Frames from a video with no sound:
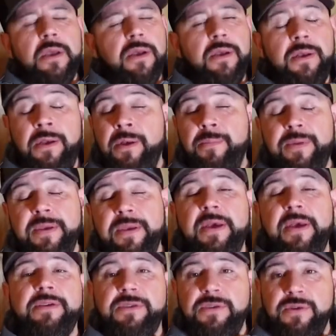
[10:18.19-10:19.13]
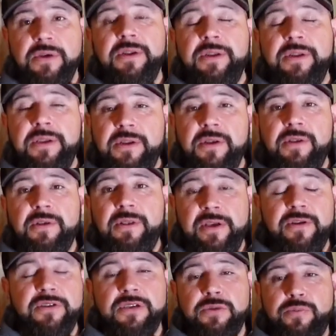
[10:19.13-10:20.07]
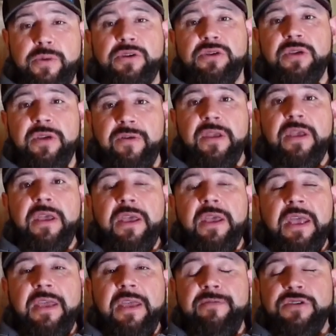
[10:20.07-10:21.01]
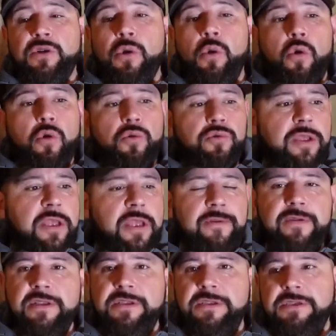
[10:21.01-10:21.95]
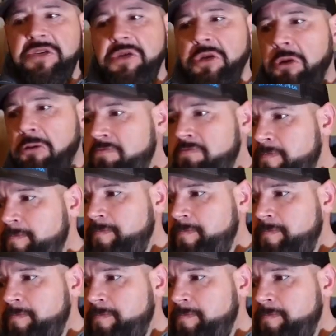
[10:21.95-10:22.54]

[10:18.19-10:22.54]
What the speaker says: BS. You're gonna need other layers, especially if it's cold. If it's, you know,